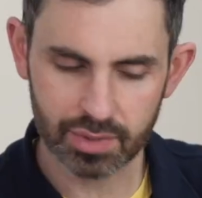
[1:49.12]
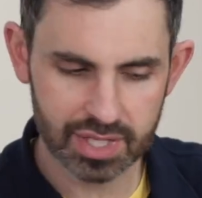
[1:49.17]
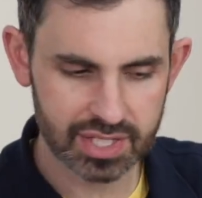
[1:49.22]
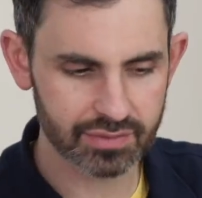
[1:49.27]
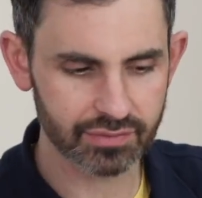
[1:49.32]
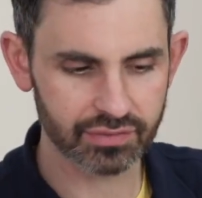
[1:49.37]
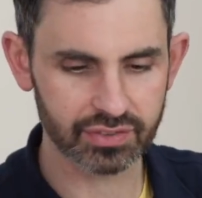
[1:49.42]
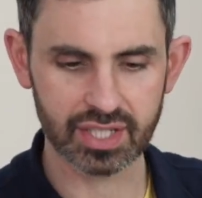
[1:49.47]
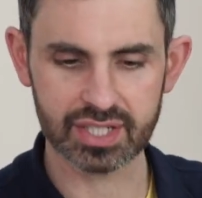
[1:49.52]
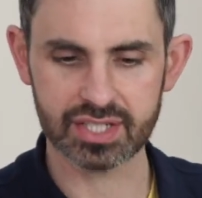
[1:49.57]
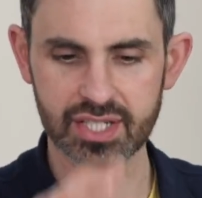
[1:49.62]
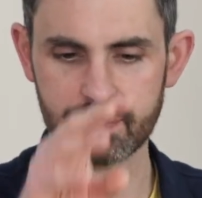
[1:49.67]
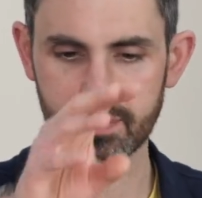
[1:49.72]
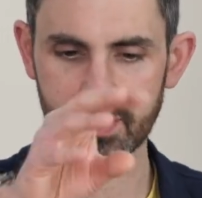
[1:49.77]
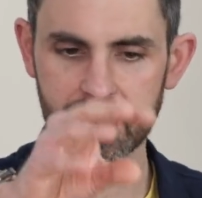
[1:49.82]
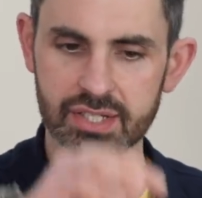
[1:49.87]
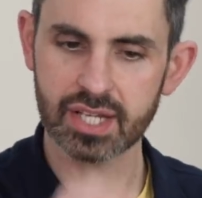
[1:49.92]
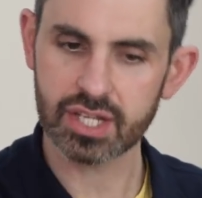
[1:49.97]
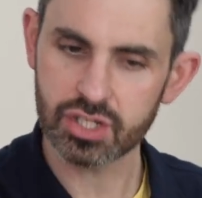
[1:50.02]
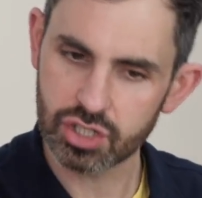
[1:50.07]
reason for this is
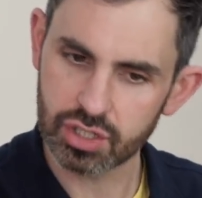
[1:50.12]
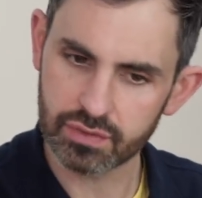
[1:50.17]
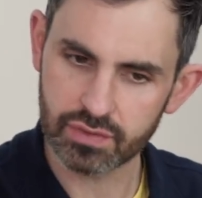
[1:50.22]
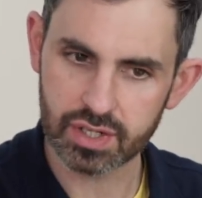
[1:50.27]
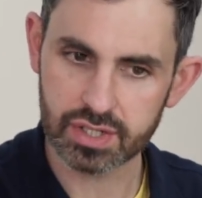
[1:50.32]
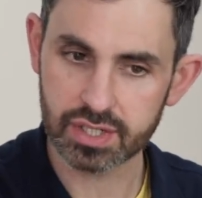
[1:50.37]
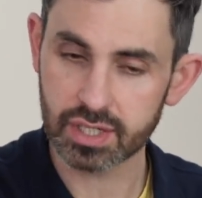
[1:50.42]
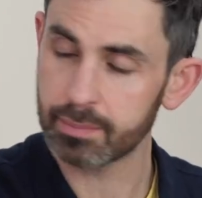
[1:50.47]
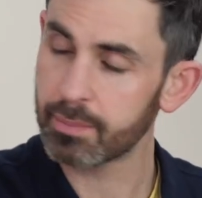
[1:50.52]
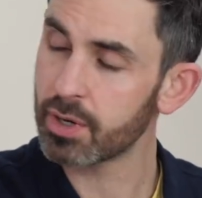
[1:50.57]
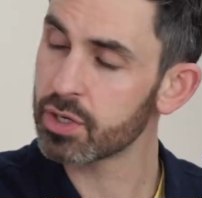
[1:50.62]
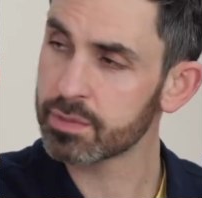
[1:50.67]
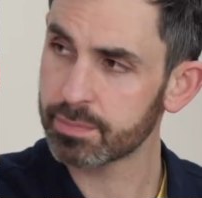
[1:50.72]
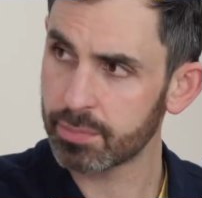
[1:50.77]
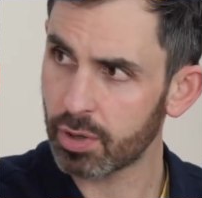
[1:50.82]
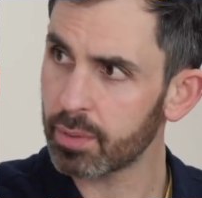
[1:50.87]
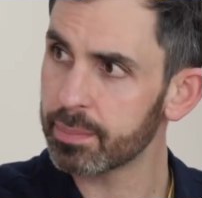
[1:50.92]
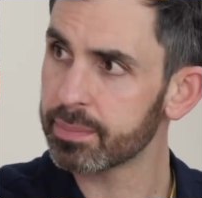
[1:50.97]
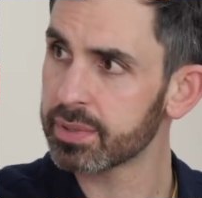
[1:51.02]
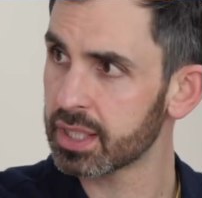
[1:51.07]
because SUVs are the most
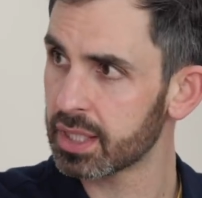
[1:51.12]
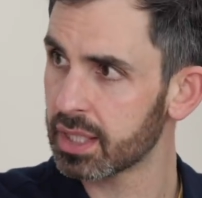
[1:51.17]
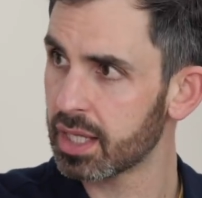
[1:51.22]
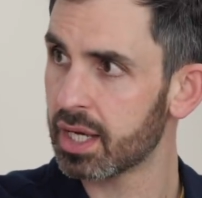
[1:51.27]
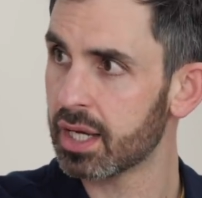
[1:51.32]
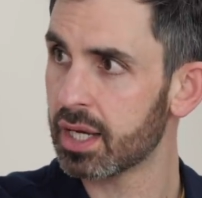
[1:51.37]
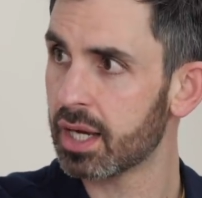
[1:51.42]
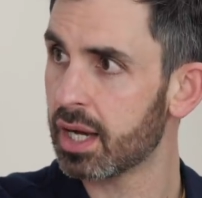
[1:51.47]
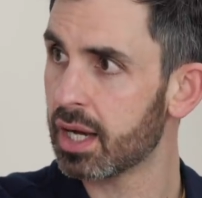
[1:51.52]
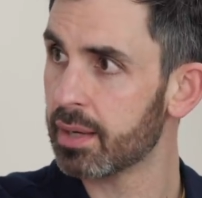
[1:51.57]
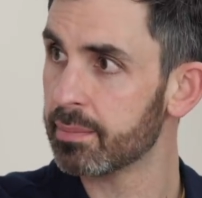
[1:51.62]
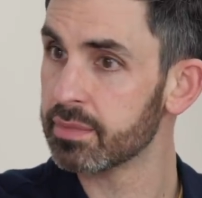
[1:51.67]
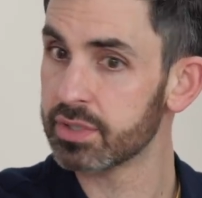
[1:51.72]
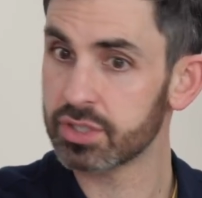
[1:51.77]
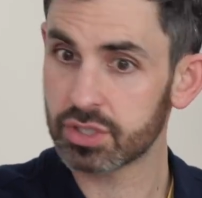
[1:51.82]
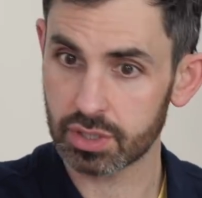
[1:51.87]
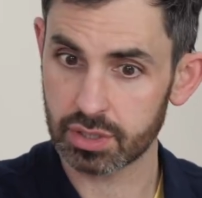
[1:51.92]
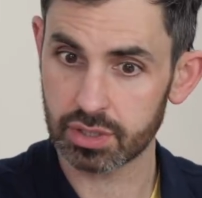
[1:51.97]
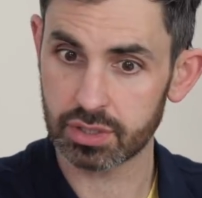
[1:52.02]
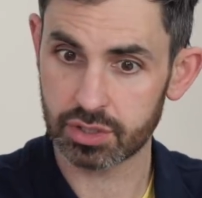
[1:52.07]
popular
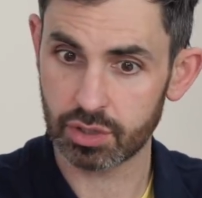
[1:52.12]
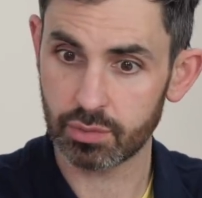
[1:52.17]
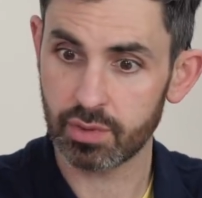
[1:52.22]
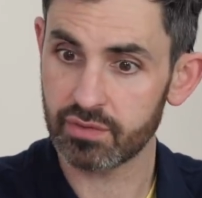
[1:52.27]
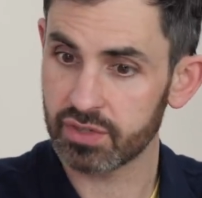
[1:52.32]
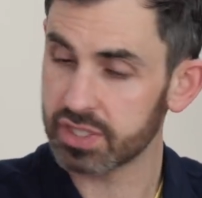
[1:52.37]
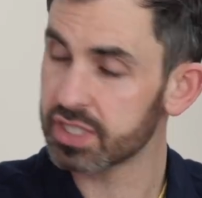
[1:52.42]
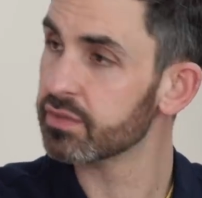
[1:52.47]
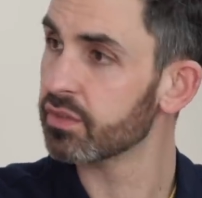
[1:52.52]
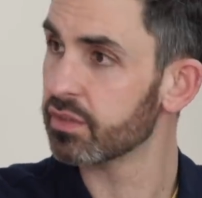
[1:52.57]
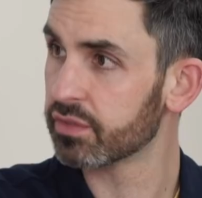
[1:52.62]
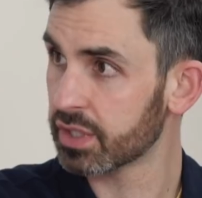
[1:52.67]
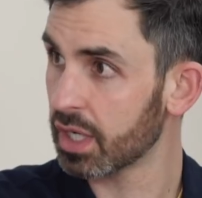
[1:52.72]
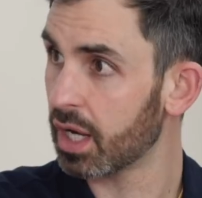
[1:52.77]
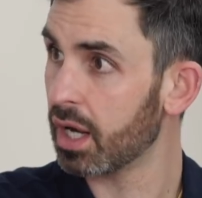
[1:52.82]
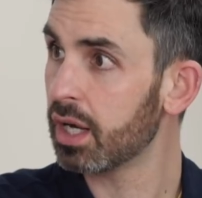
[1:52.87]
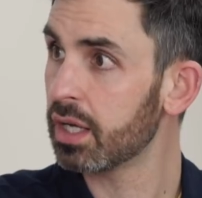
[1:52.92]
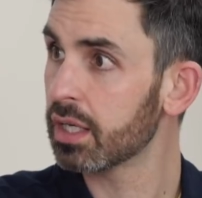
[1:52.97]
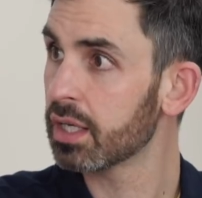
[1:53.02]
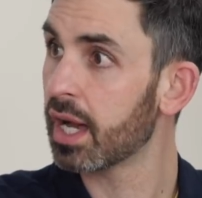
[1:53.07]
derivative of
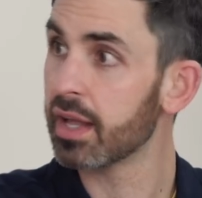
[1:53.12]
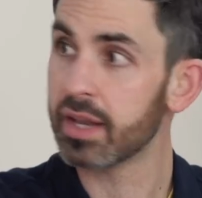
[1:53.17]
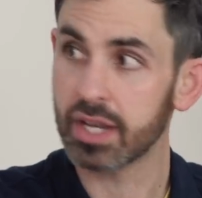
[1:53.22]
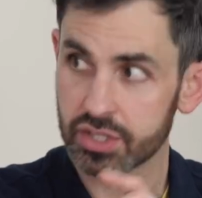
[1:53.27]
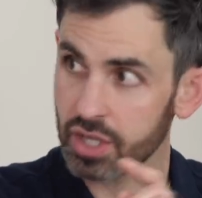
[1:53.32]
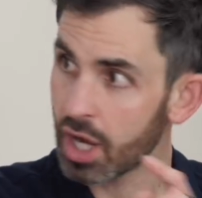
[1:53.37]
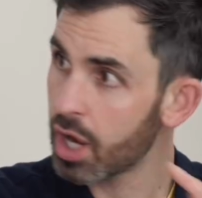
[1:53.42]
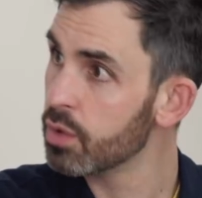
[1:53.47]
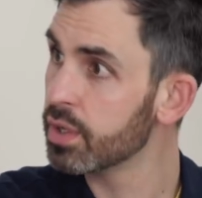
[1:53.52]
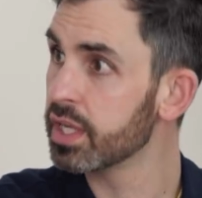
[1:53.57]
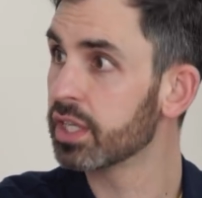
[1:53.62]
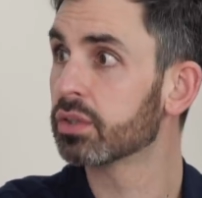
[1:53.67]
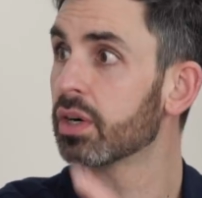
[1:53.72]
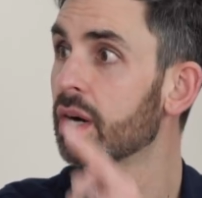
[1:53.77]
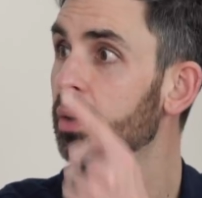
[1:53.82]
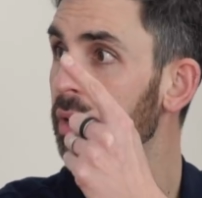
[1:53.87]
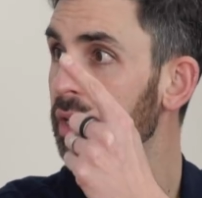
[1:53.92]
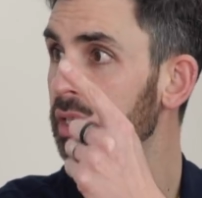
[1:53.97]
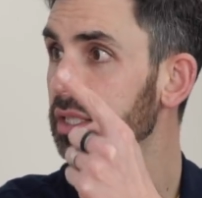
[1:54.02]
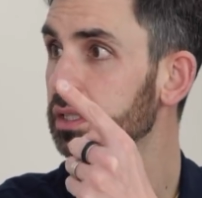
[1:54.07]
car, and it's only
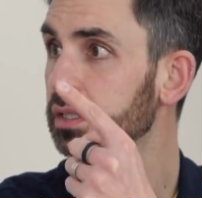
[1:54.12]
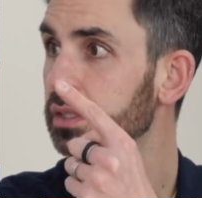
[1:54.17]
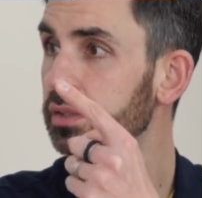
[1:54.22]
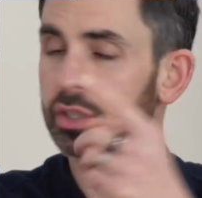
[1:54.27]
growing.